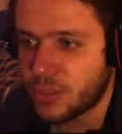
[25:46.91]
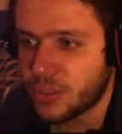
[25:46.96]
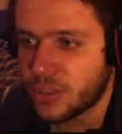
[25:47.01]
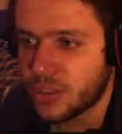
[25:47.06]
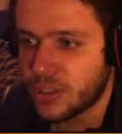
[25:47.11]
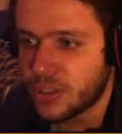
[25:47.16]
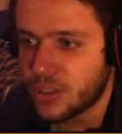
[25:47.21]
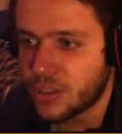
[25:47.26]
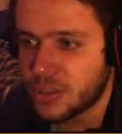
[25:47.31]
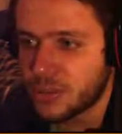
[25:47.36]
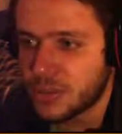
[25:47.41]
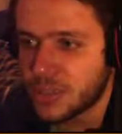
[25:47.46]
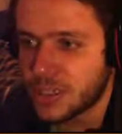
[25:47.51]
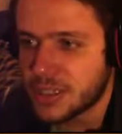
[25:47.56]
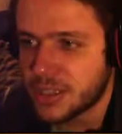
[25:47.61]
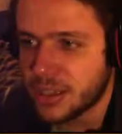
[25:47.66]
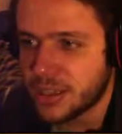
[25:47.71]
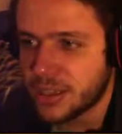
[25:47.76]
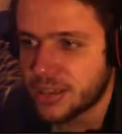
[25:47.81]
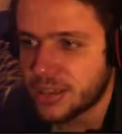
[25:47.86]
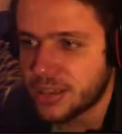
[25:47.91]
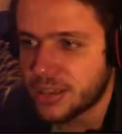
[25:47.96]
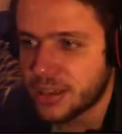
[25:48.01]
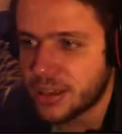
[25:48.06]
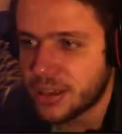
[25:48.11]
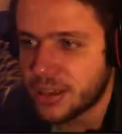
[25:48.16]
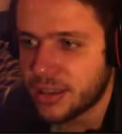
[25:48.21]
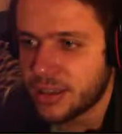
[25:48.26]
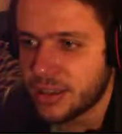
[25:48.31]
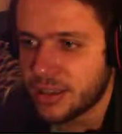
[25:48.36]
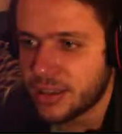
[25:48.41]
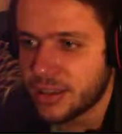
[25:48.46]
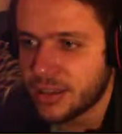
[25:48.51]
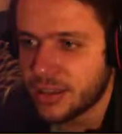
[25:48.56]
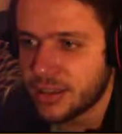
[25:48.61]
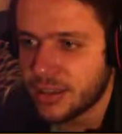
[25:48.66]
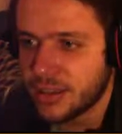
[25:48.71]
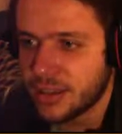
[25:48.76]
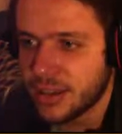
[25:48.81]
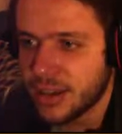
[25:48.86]
but their team is dead, and
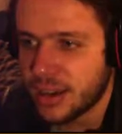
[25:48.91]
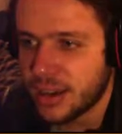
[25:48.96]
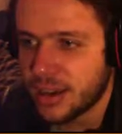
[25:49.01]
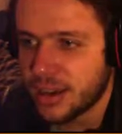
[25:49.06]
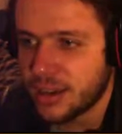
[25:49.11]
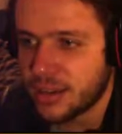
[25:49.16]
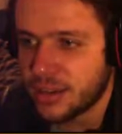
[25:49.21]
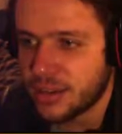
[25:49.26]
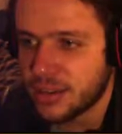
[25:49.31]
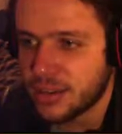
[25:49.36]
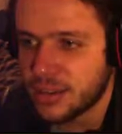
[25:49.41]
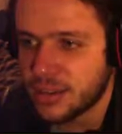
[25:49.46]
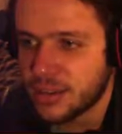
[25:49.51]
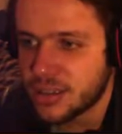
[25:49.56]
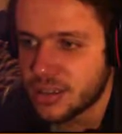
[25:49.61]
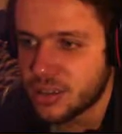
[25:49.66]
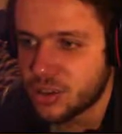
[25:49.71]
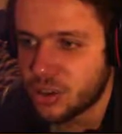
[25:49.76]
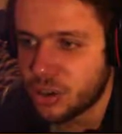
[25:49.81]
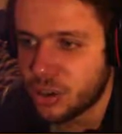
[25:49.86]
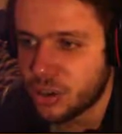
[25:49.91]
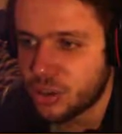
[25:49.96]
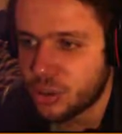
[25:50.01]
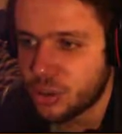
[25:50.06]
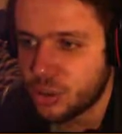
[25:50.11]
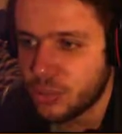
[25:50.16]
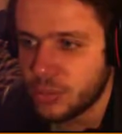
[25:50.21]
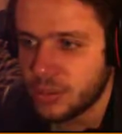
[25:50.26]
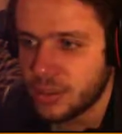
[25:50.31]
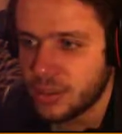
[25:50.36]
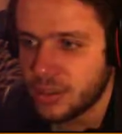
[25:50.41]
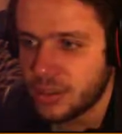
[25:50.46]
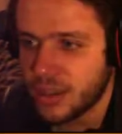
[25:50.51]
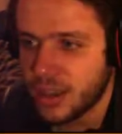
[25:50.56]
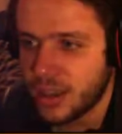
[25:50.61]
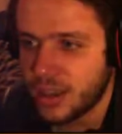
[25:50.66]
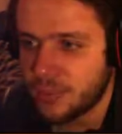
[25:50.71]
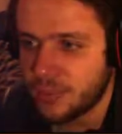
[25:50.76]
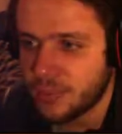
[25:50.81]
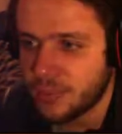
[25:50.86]
yeah, this is going to be a
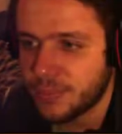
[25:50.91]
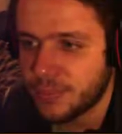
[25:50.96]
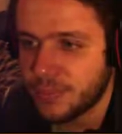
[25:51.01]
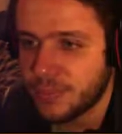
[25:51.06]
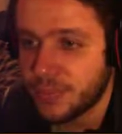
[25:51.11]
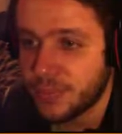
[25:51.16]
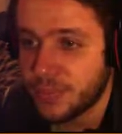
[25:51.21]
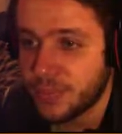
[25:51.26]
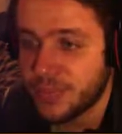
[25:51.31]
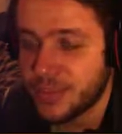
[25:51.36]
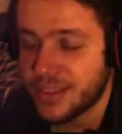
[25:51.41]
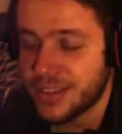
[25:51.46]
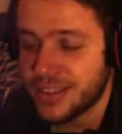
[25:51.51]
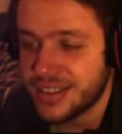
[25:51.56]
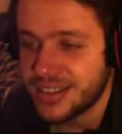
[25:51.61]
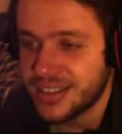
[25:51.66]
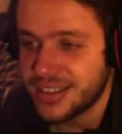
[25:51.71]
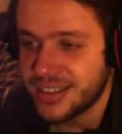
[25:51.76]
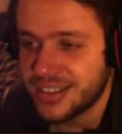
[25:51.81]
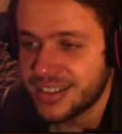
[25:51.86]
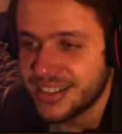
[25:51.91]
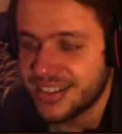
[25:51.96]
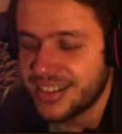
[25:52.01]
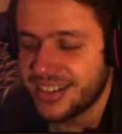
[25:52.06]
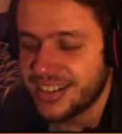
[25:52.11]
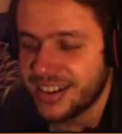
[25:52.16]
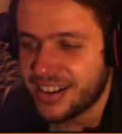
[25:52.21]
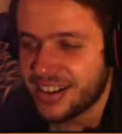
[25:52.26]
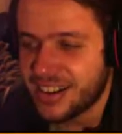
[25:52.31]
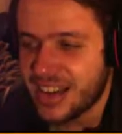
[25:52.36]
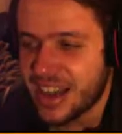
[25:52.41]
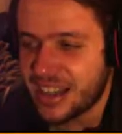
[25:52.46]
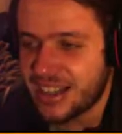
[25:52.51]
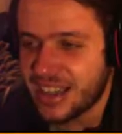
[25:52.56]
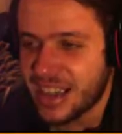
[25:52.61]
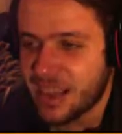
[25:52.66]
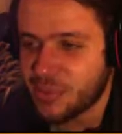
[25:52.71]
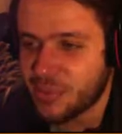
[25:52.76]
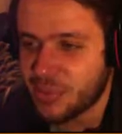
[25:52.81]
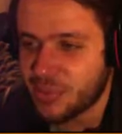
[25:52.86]
game. Now that
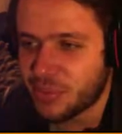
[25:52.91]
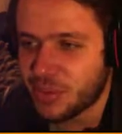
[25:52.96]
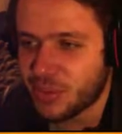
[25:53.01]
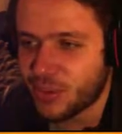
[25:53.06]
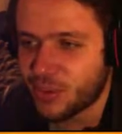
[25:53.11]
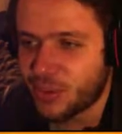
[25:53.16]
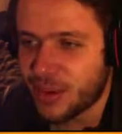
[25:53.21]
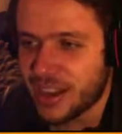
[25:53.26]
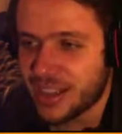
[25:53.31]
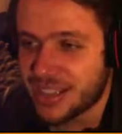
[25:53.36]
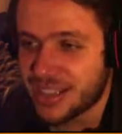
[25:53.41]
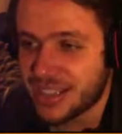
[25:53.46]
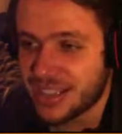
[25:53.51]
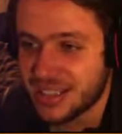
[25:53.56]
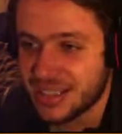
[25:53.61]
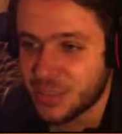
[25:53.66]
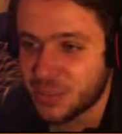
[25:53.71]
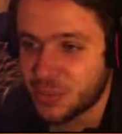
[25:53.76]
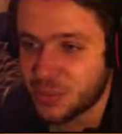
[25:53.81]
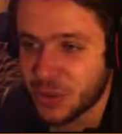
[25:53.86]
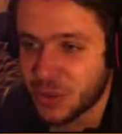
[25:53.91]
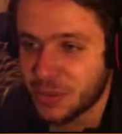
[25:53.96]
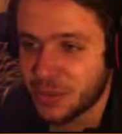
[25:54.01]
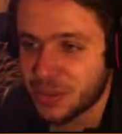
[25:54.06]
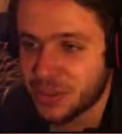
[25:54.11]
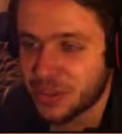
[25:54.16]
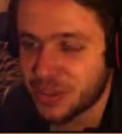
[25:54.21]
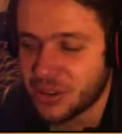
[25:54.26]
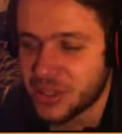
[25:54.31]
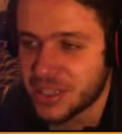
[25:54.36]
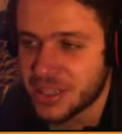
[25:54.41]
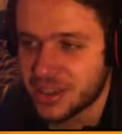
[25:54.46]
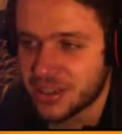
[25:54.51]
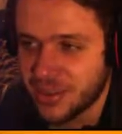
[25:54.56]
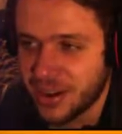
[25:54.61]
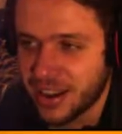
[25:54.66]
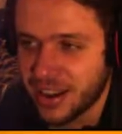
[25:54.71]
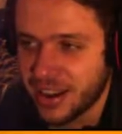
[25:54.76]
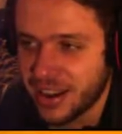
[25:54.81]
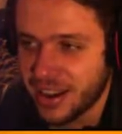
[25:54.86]
happened pretty fast, this is probably the reason
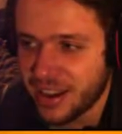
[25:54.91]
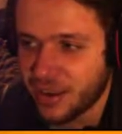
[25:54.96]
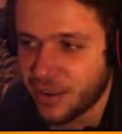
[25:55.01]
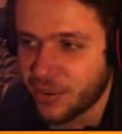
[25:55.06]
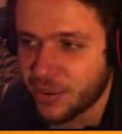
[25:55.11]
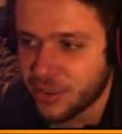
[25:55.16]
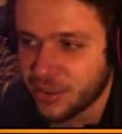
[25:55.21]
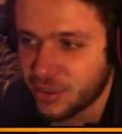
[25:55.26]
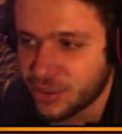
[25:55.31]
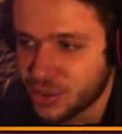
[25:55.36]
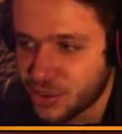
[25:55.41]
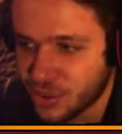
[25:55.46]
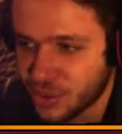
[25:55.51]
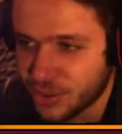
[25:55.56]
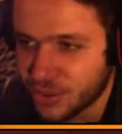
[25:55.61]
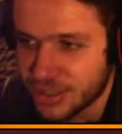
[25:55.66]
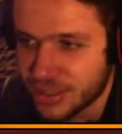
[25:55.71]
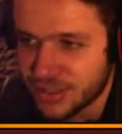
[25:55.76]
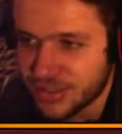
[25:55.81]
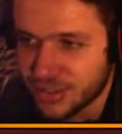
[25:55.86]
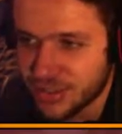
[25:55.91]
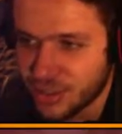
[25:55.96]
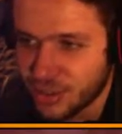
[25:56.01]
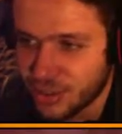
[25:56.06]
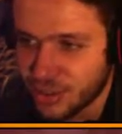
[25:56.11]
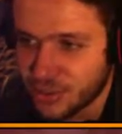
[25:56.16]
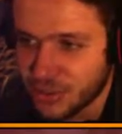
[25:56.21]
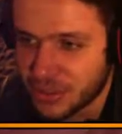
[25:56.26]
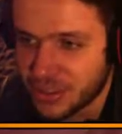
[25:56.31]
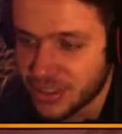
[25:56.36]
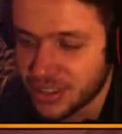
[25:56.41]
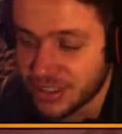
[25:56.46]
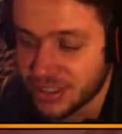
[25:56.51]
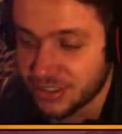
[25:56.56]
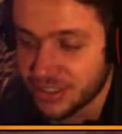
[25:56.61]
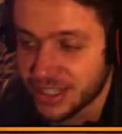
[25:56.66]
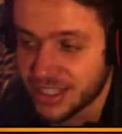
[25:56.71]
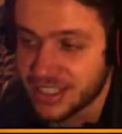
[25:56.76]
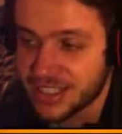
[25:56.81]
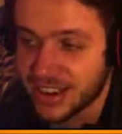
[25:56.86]
why I wanted to show this video, because
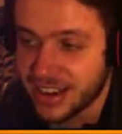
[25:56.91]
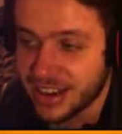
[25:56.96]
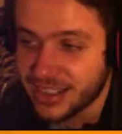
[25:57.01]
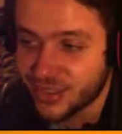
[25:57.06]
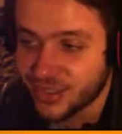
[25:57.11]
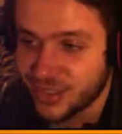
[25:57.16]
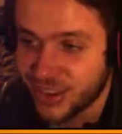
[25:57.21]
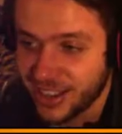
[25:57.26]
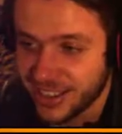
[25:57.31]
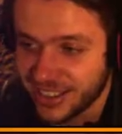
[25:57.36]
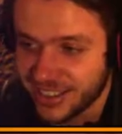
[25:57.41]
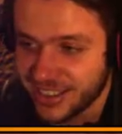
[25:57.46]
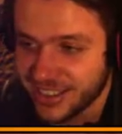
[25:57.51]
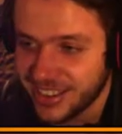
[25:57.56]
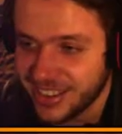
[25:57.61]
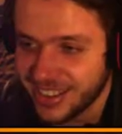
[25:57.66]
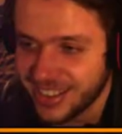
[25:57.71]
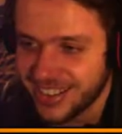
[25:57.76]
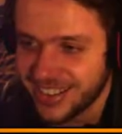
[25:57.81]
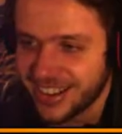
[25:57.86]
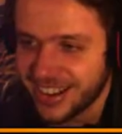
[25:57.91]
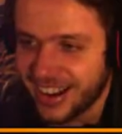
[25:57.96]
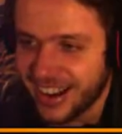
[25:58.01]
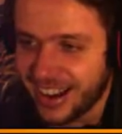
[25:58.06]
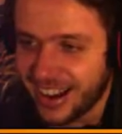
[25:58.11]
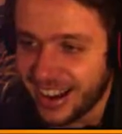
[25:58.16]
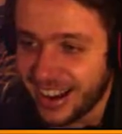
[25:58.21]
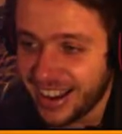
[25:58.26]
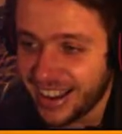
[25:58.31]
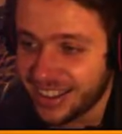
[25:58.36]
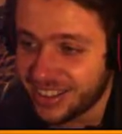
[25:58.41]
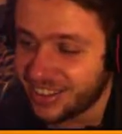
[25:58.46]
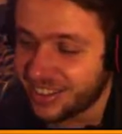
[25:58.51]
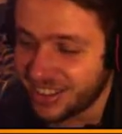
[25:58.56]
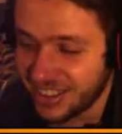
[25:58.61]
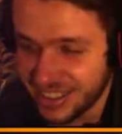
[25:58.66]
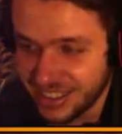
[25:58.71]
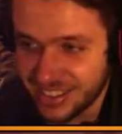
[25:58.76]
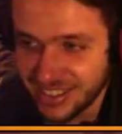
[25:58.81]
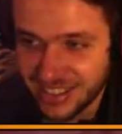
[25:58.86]
of this last fight, uh,
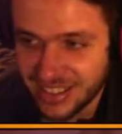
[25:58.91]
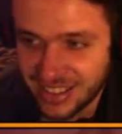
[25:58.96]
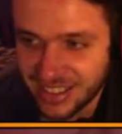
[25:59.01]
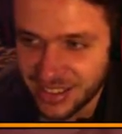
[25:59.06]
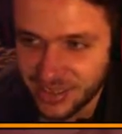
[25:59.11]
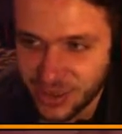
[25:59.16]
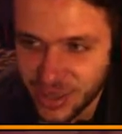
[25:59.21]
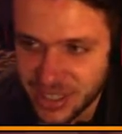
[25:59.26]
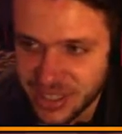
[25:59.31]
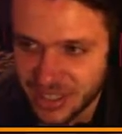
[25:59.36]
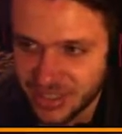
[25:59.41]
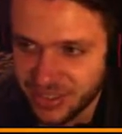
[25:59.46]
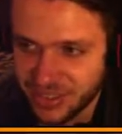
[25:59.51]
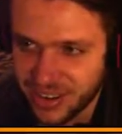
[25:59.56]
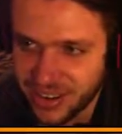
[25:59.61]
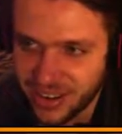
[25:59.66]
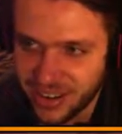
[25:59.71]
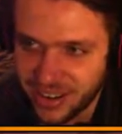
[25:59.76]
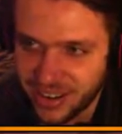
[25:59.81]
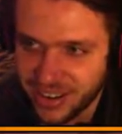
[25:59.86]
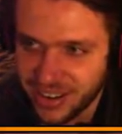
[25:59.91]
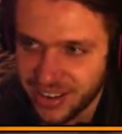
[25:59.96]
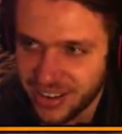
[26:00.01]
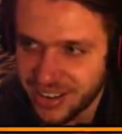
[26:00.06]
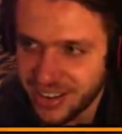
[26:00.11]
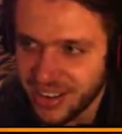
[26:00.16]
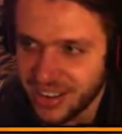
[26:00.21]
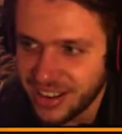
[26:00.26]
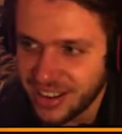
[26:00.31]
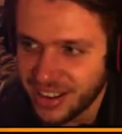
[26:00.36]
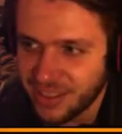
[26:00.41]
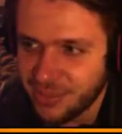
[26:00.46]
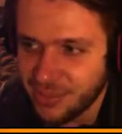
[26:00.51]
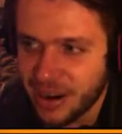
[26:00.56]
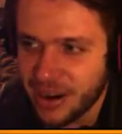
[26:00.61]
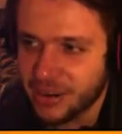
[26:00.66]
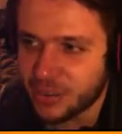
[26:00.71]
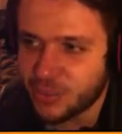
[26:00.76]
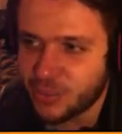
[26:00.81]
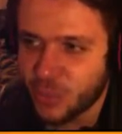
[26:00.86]
it, it really wasn't very
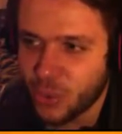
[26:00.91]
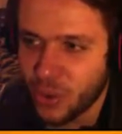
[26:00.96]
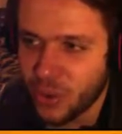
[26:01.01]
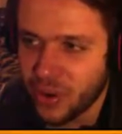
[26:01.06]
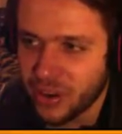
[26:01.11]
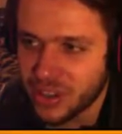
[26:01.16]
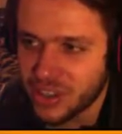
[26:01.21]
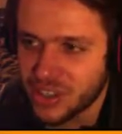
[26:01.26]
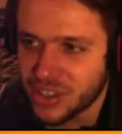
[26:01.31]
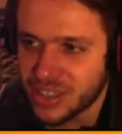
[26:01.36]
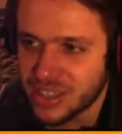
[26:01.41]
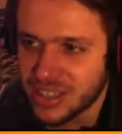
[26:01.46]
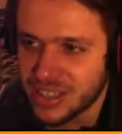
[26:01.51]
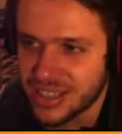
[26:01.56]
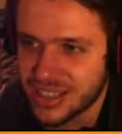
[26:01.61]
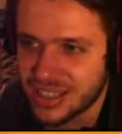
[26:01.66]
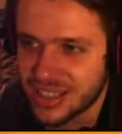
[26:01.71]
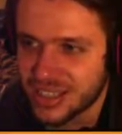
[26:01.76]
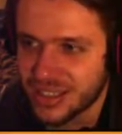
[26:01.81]
mind-blowing, just